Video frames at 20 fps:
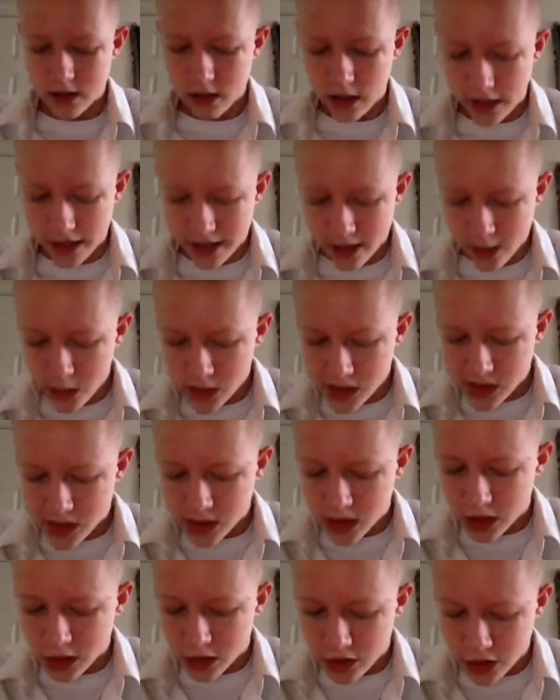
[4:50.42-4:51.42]
I had always
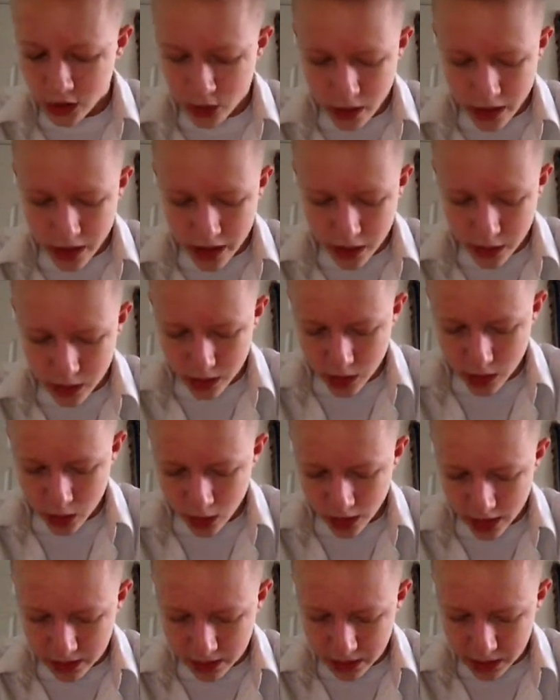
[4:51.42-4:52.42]
thought Luna Creek was a
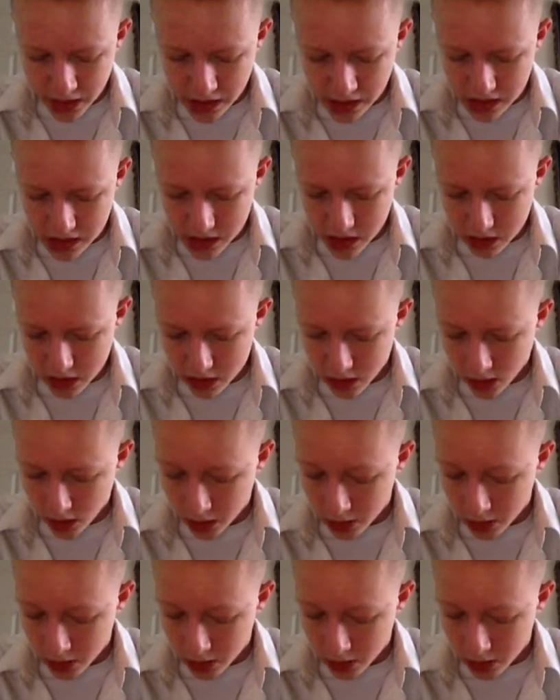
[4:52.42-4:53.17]
quiet place, no